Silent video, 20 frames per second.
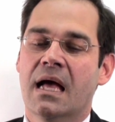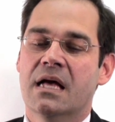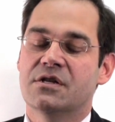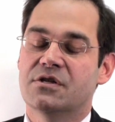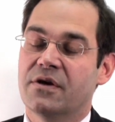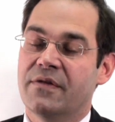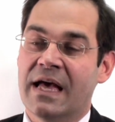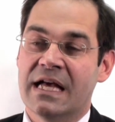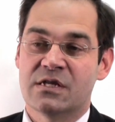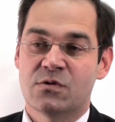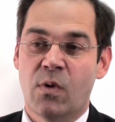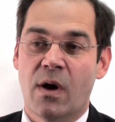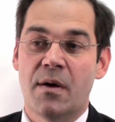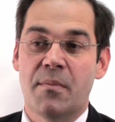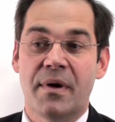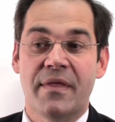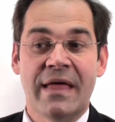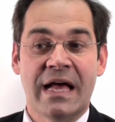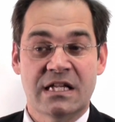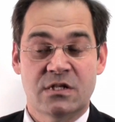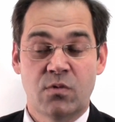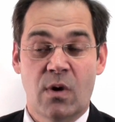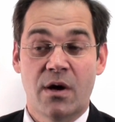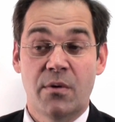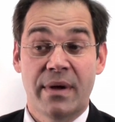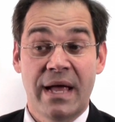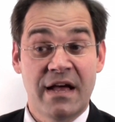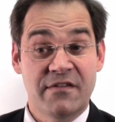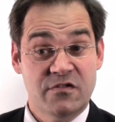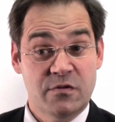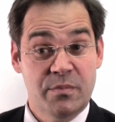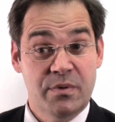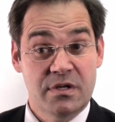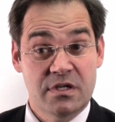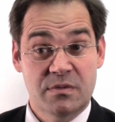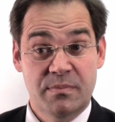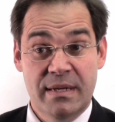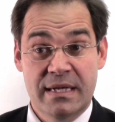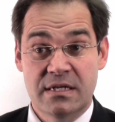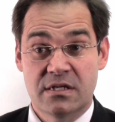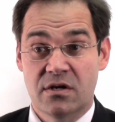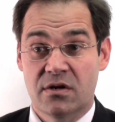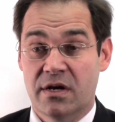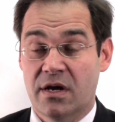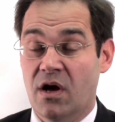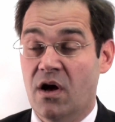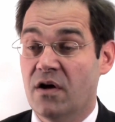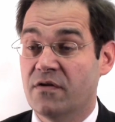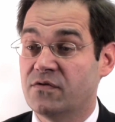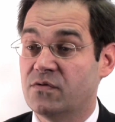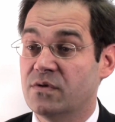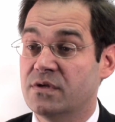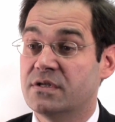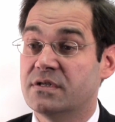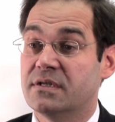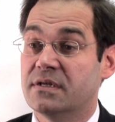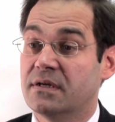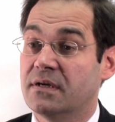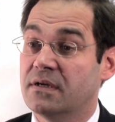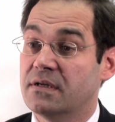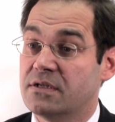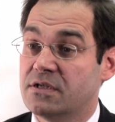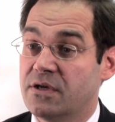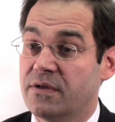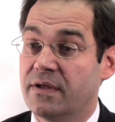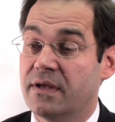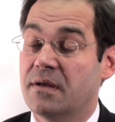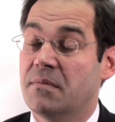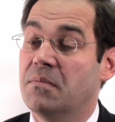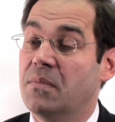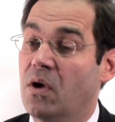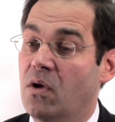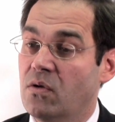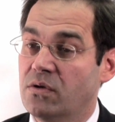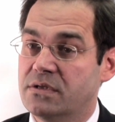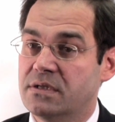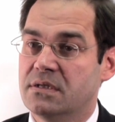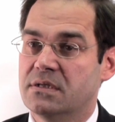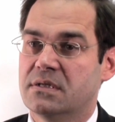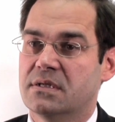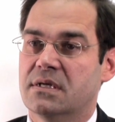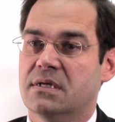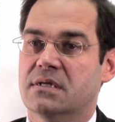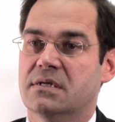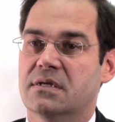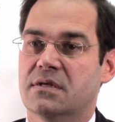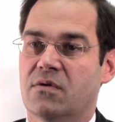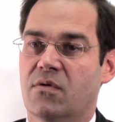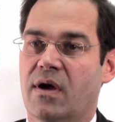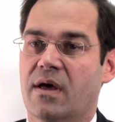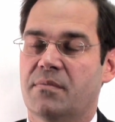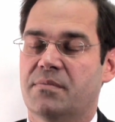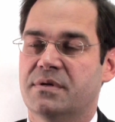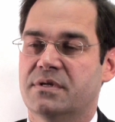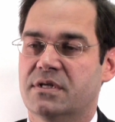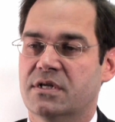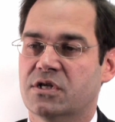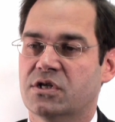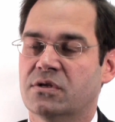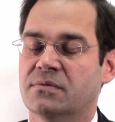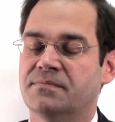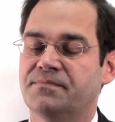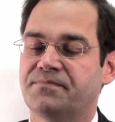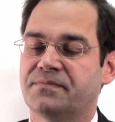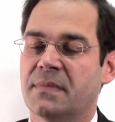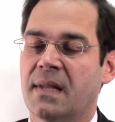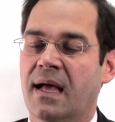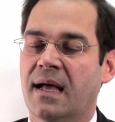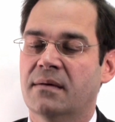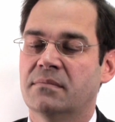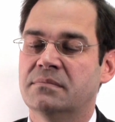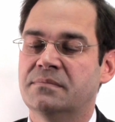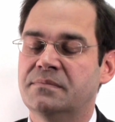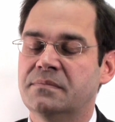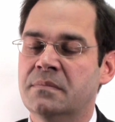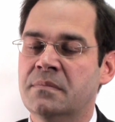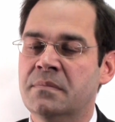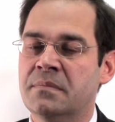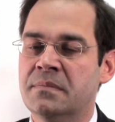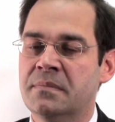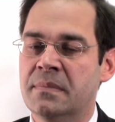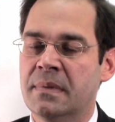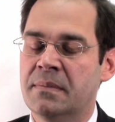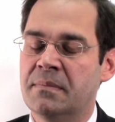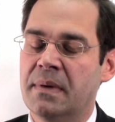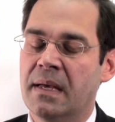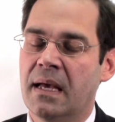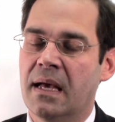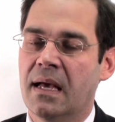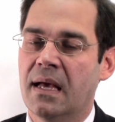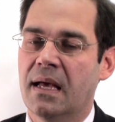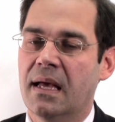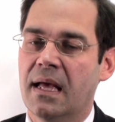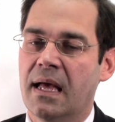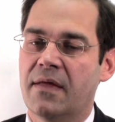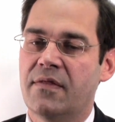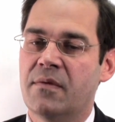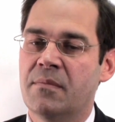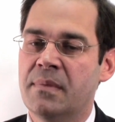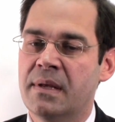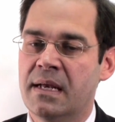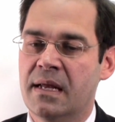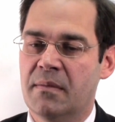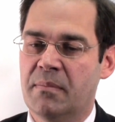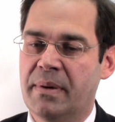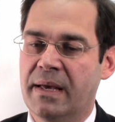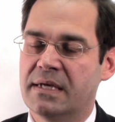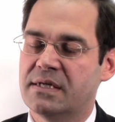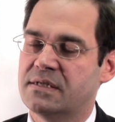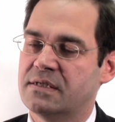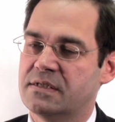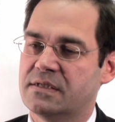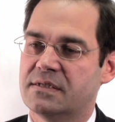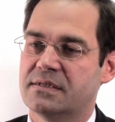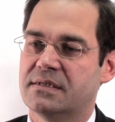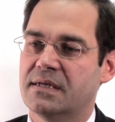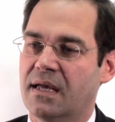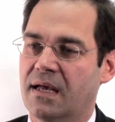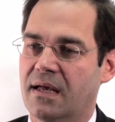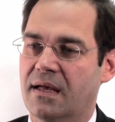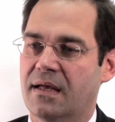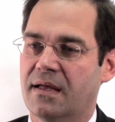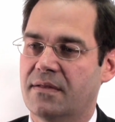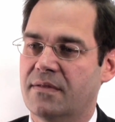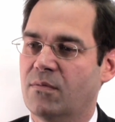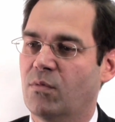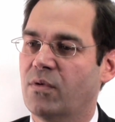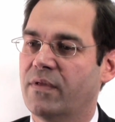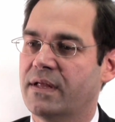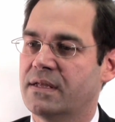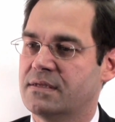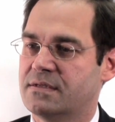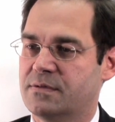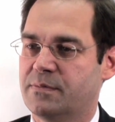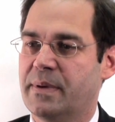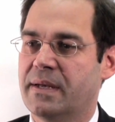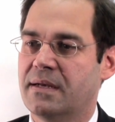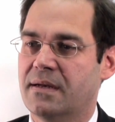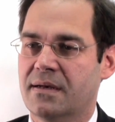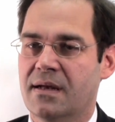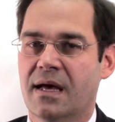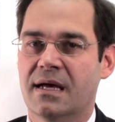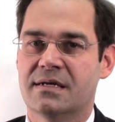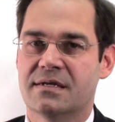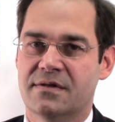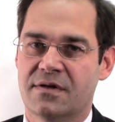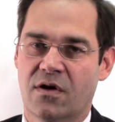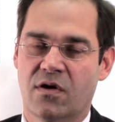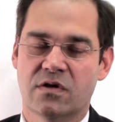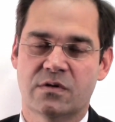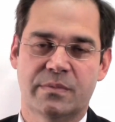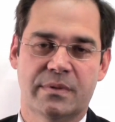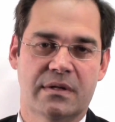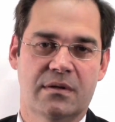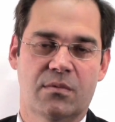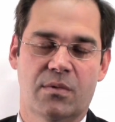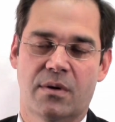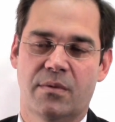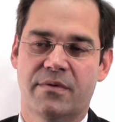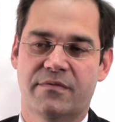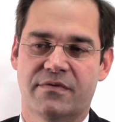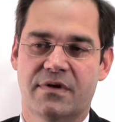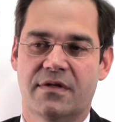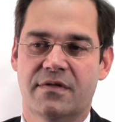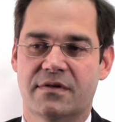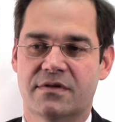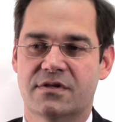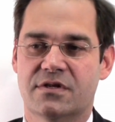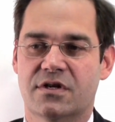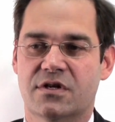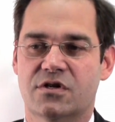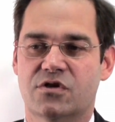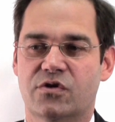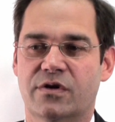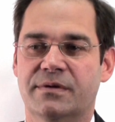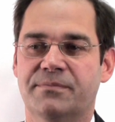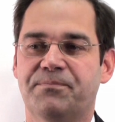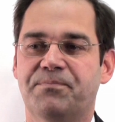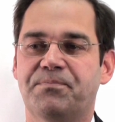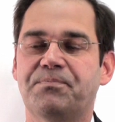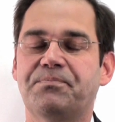So that's why we have to put a splint on it afterwards so that it molds into the right position. At the minute, patients will then spend a night in the hospital where we've done the surgery,